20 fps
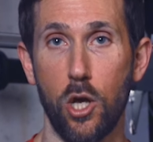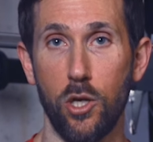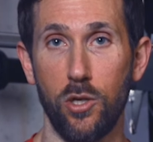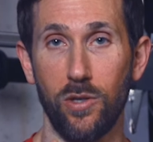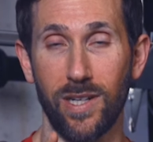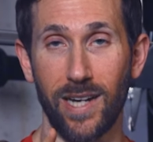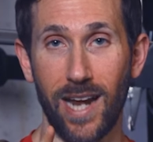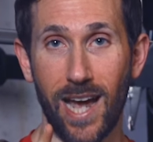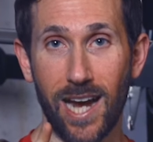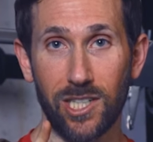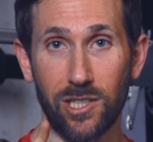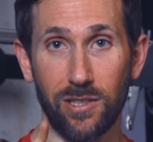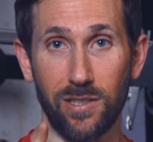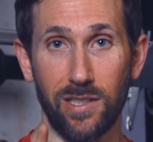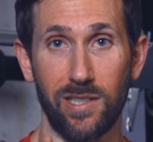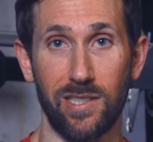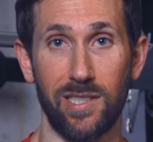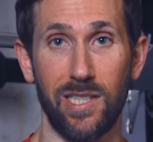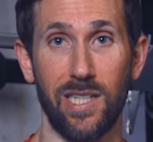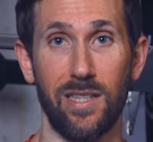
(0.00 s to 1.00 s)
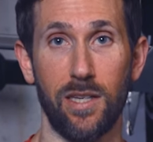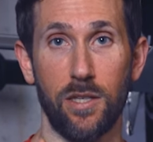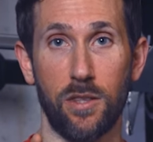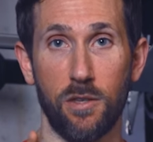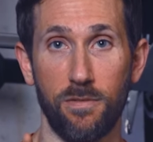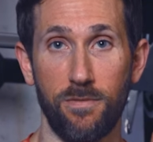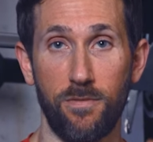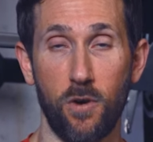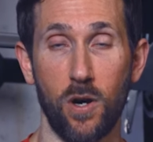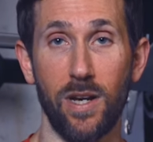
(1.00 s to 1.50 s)
you can actually see that
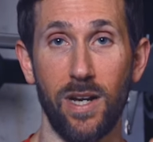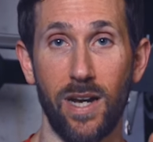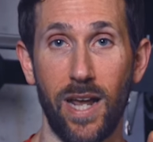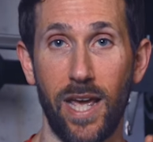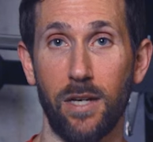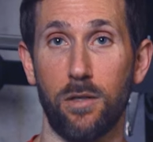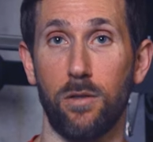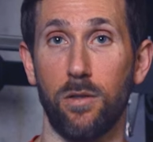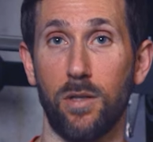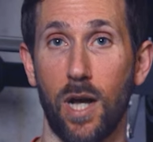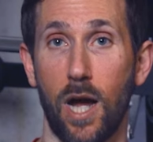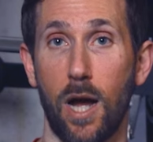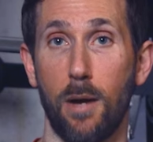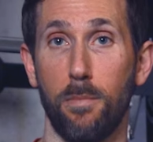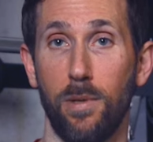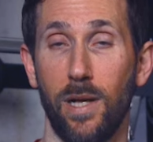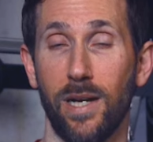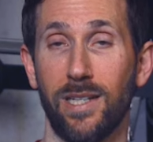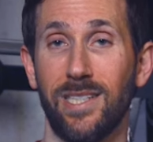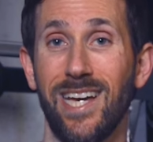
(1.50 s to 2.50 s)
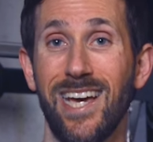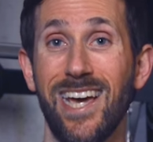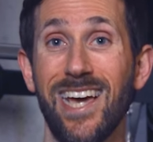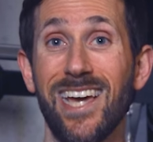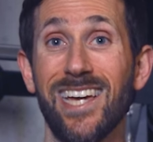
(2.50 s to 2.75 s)
the foot and ankle complex